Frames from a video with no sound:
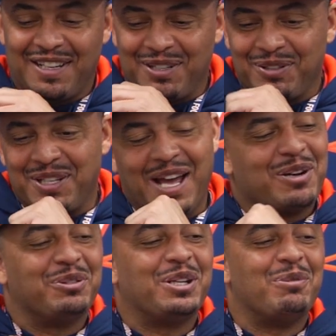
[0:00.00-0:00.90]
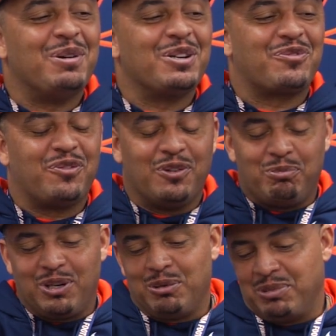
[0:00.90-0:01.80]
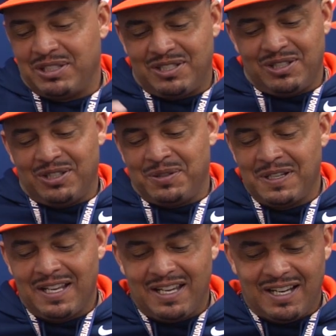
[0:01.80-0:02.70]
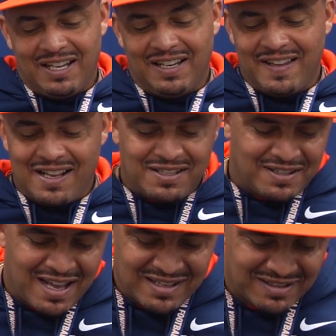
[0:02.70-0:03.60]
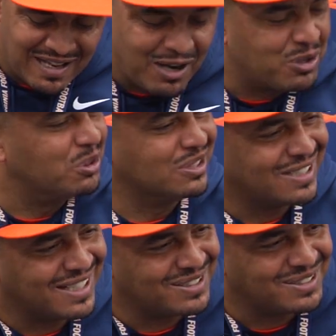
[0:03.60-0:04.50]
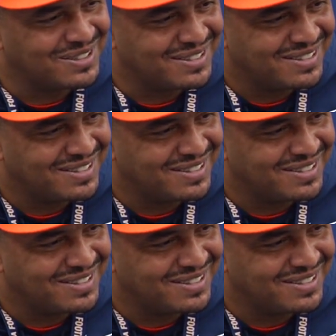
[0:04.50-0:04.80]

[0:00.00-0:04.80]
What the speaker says: I don't get him much for football, but you know, that's how cool is that though.